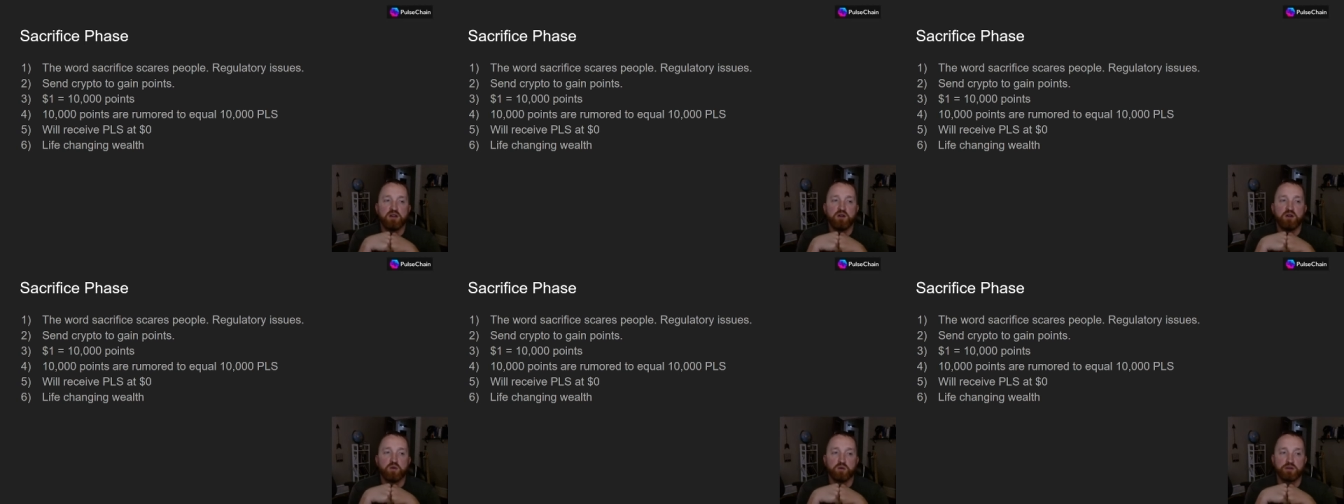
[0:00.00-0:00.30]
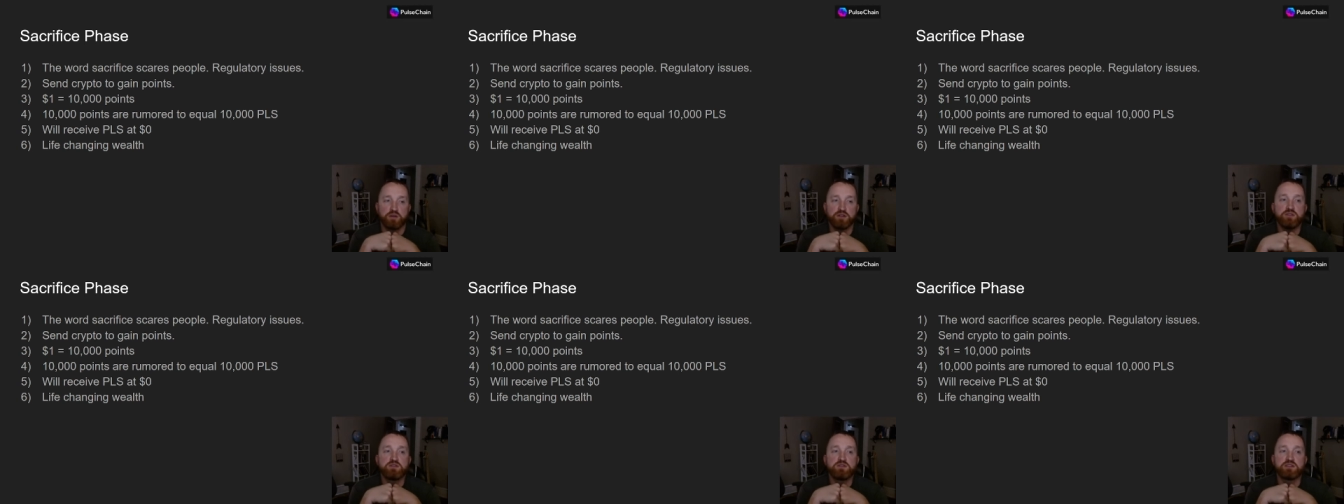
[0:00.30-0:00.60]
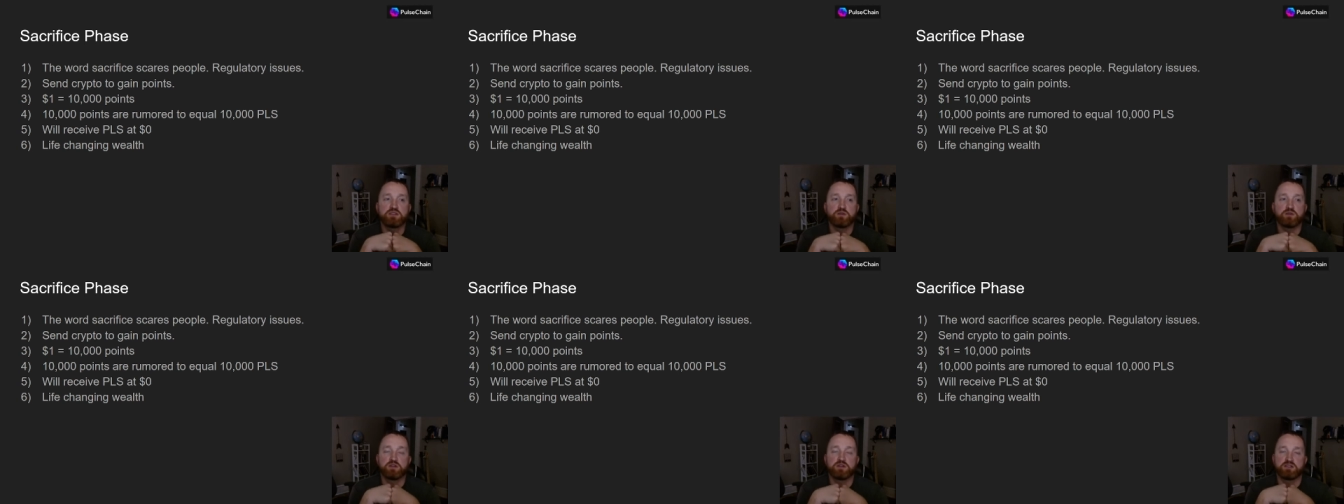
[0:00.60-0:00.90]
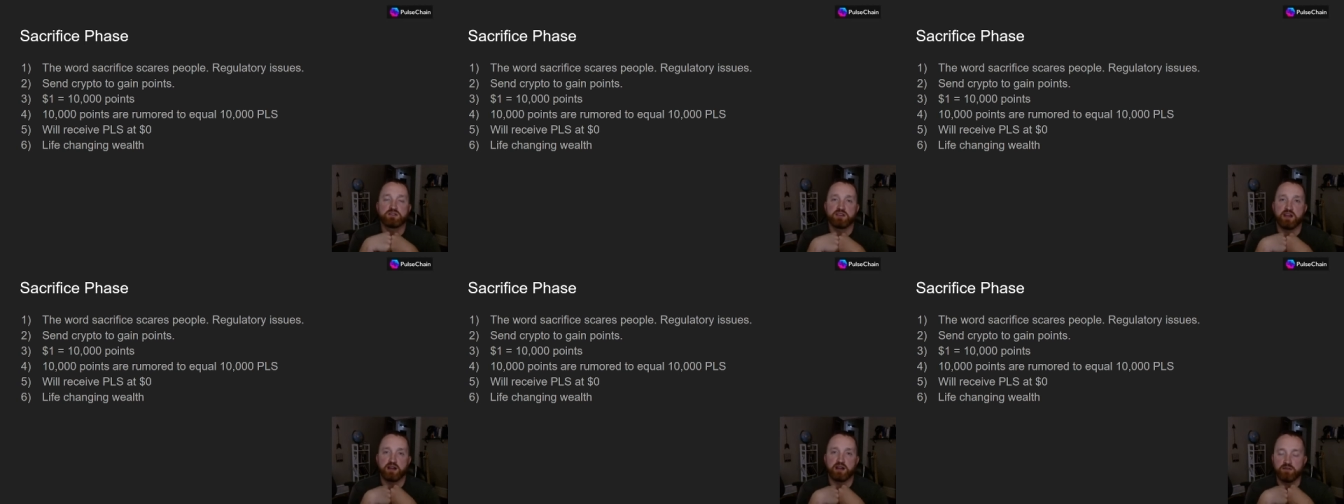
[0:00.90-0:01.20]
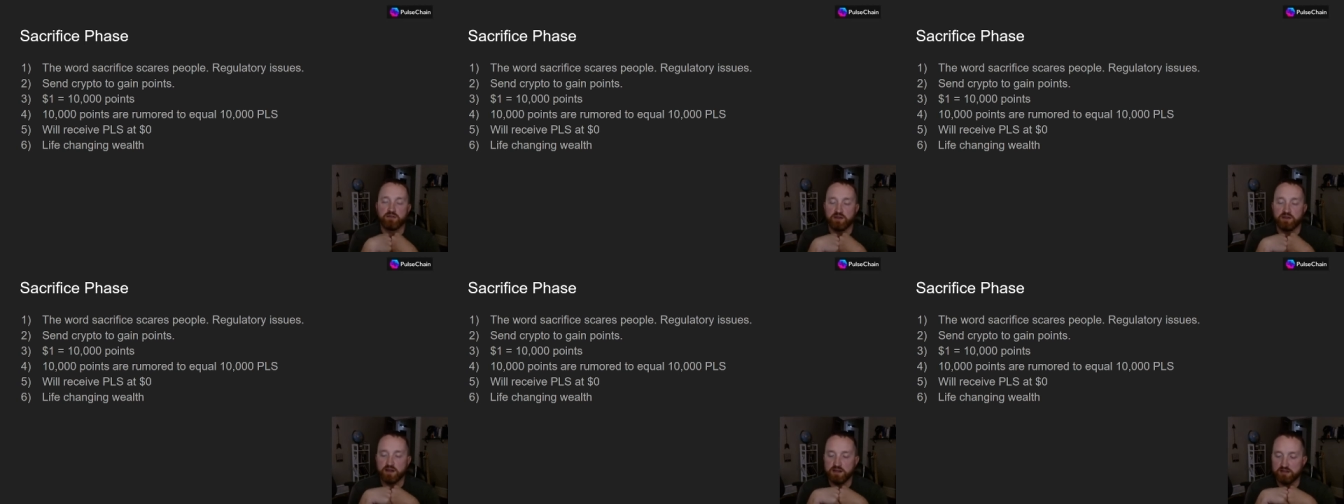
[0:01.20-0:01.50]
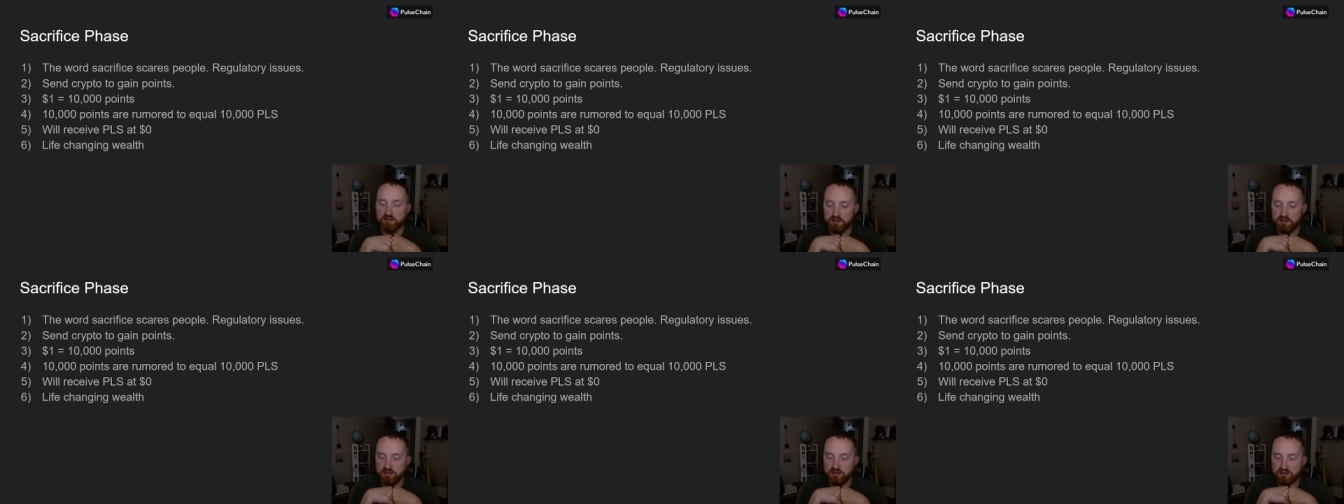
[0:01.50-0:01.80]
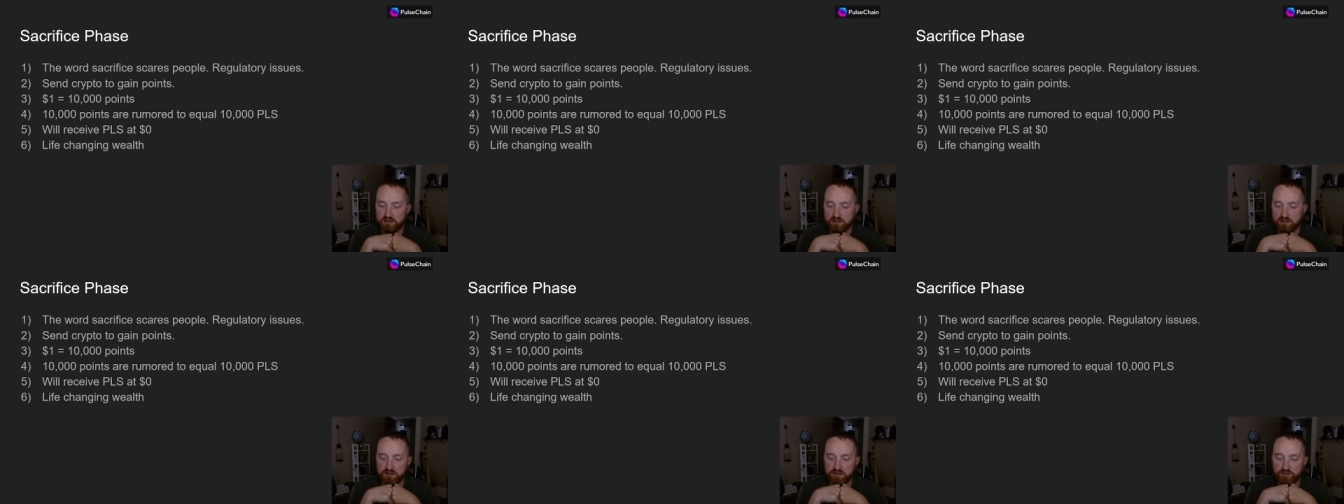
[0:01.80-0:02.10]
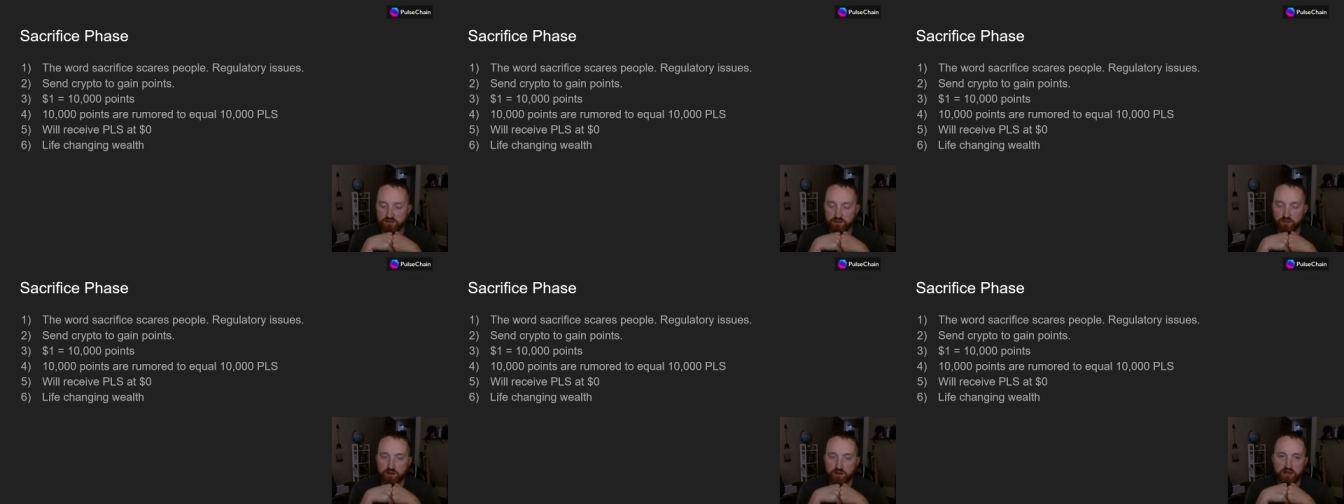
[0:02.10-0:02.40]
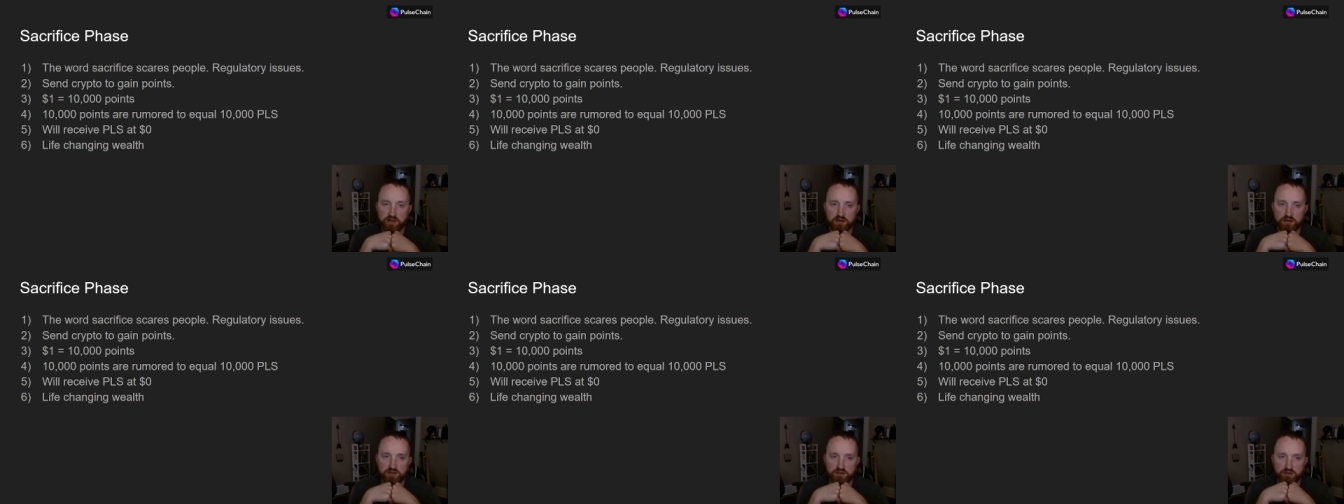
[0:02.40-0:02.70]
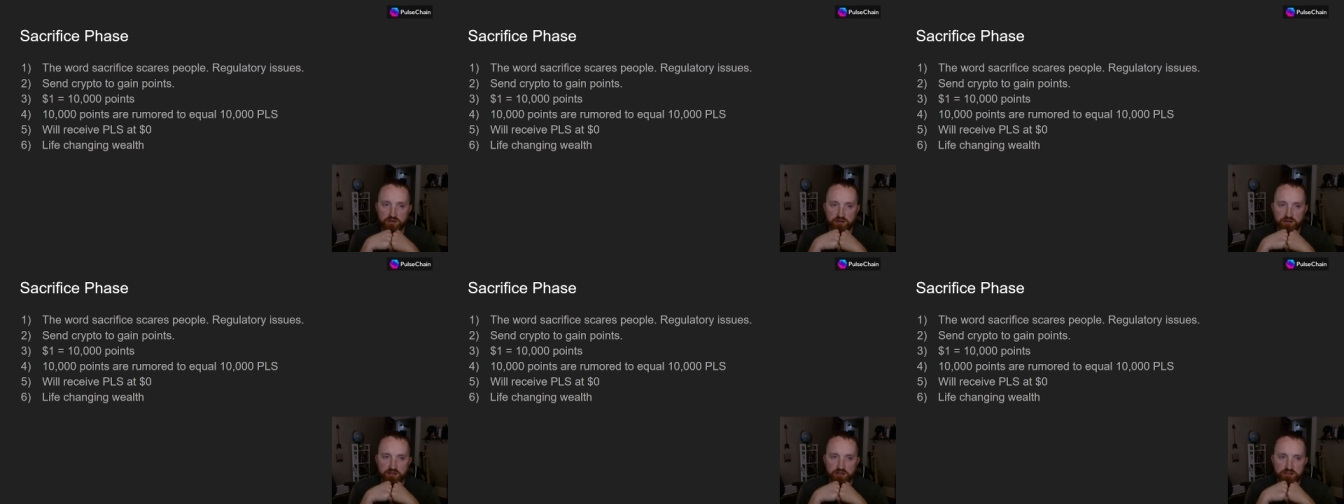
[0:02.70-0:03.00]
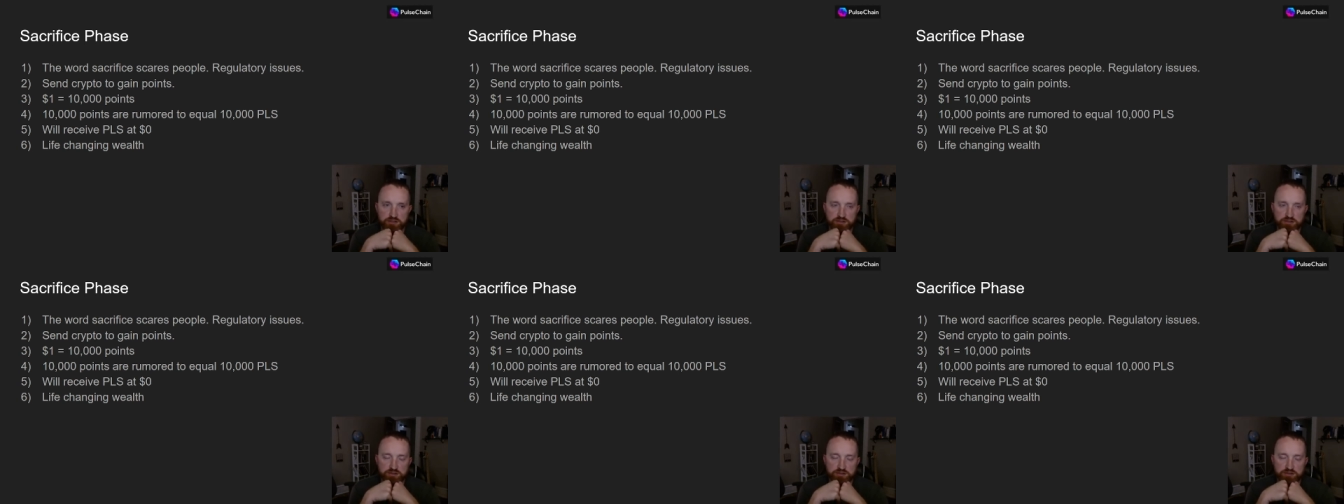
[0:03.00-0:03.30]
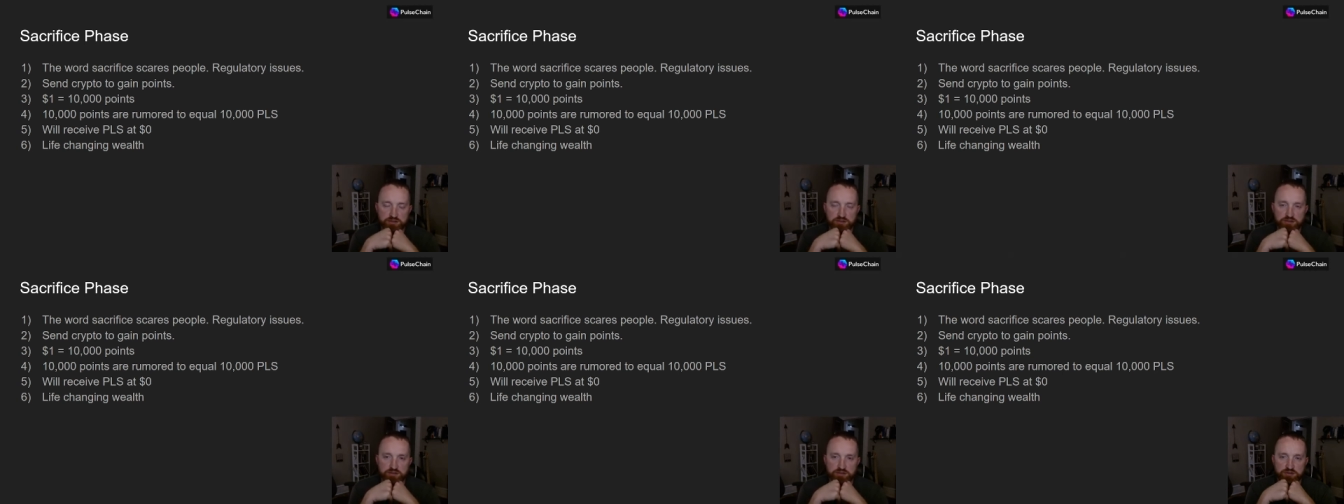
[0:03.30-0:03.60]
We're using the word sacrifice, and it's for regulatory issues.